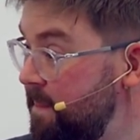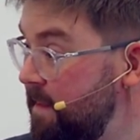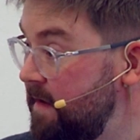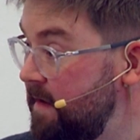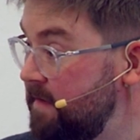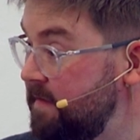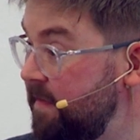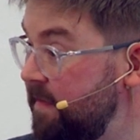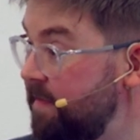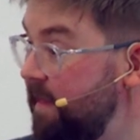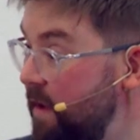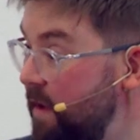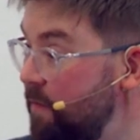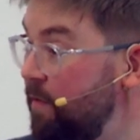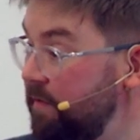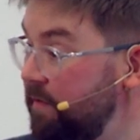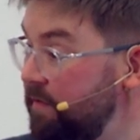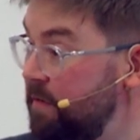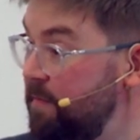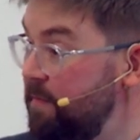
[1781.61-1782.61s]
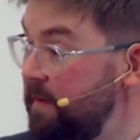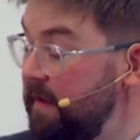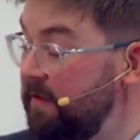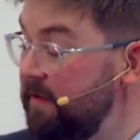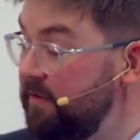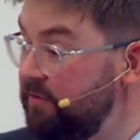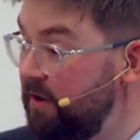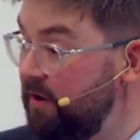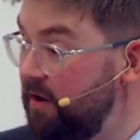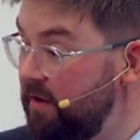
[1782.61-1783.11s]
is that they want to be in
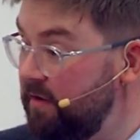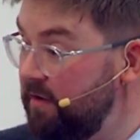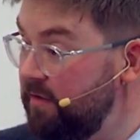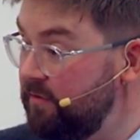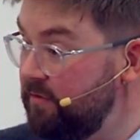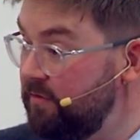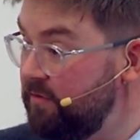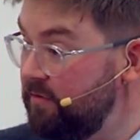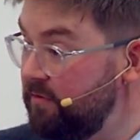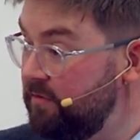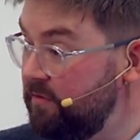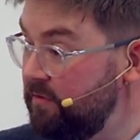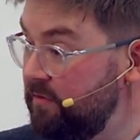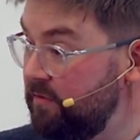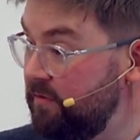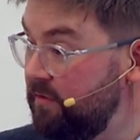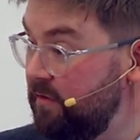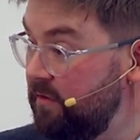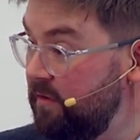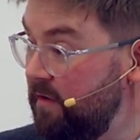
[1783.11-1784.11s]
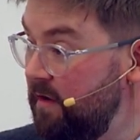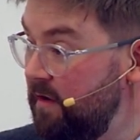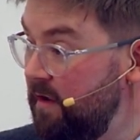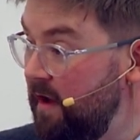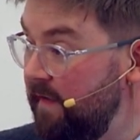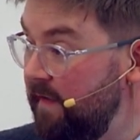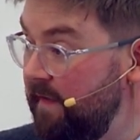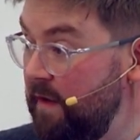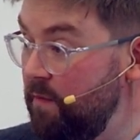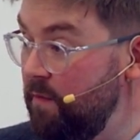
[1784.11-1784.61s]
charge
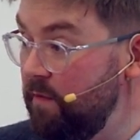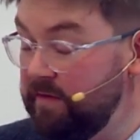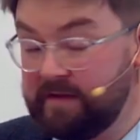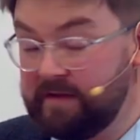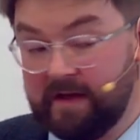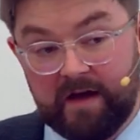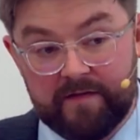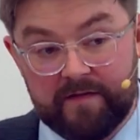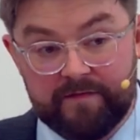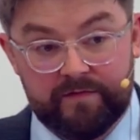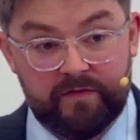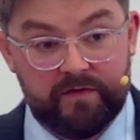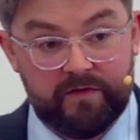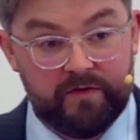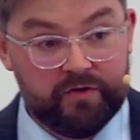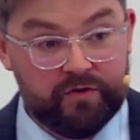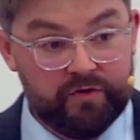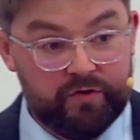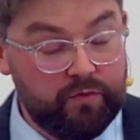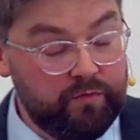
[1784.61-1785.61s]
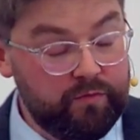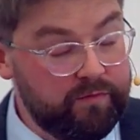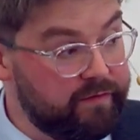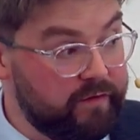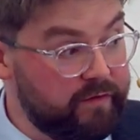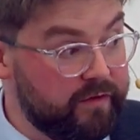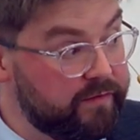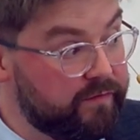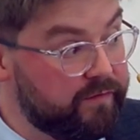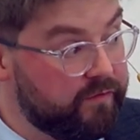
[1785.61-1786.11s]
and they want to have no
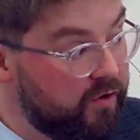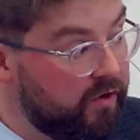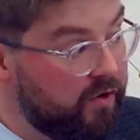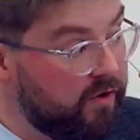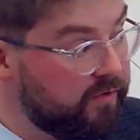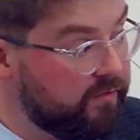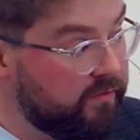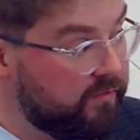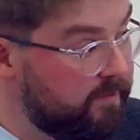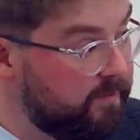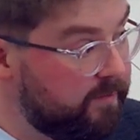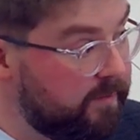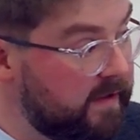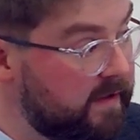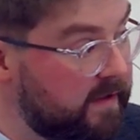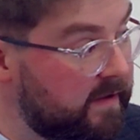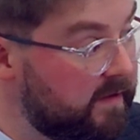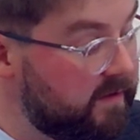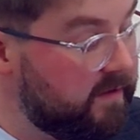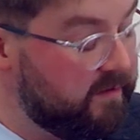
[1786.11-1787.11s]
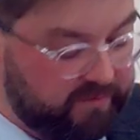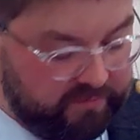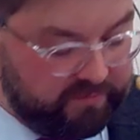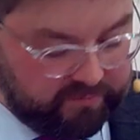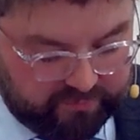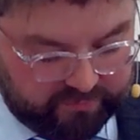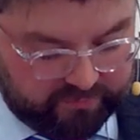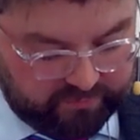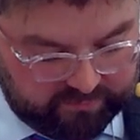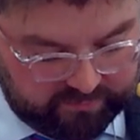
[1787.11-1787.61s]
thought of God being in
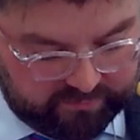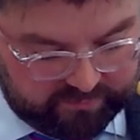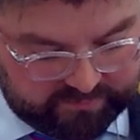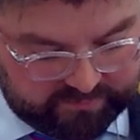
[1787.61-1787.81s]
control.